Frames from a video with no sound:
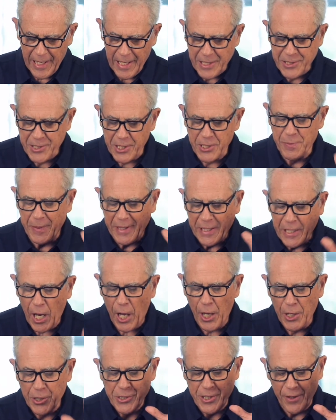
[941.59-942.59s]
He says,
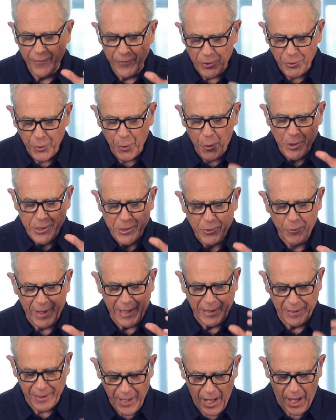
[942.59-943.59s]
because of the Lord's
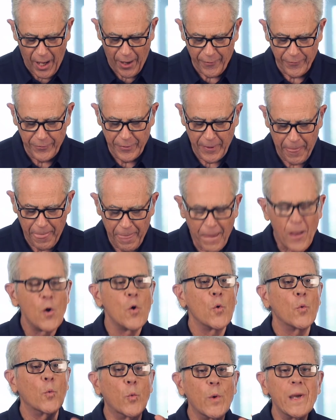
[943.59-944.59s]
great love,
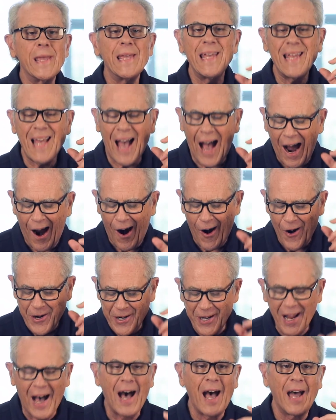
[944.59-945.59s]
we are
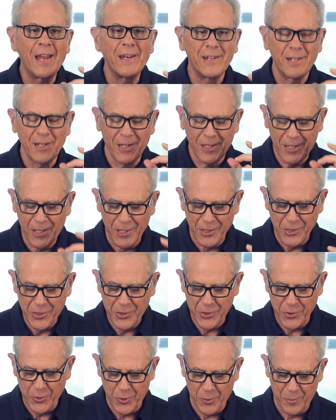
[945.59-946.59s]
not
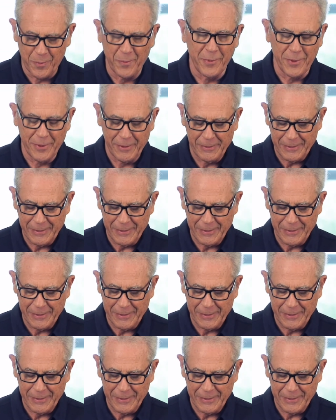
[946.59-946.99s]
consumed.